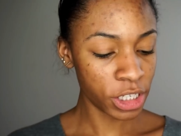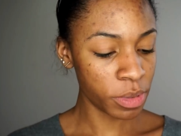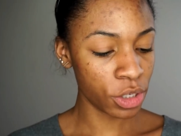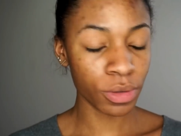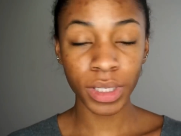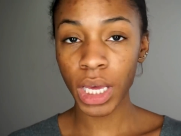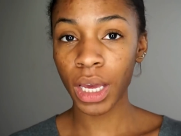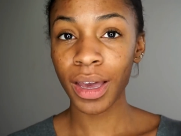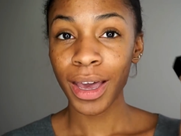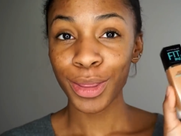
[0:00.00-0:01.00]
to be
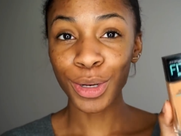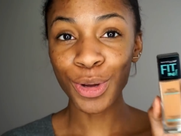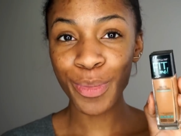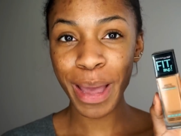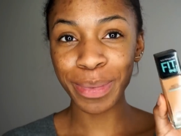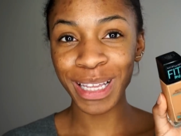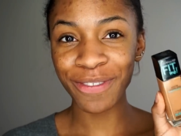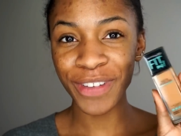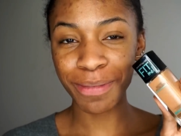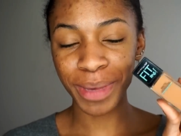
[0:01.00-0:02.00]
using the new
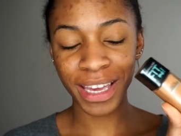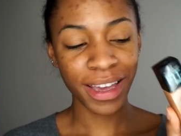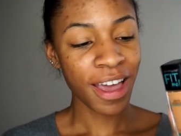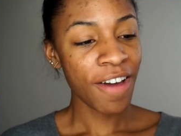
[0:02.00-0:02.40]
Maybelline Fit Me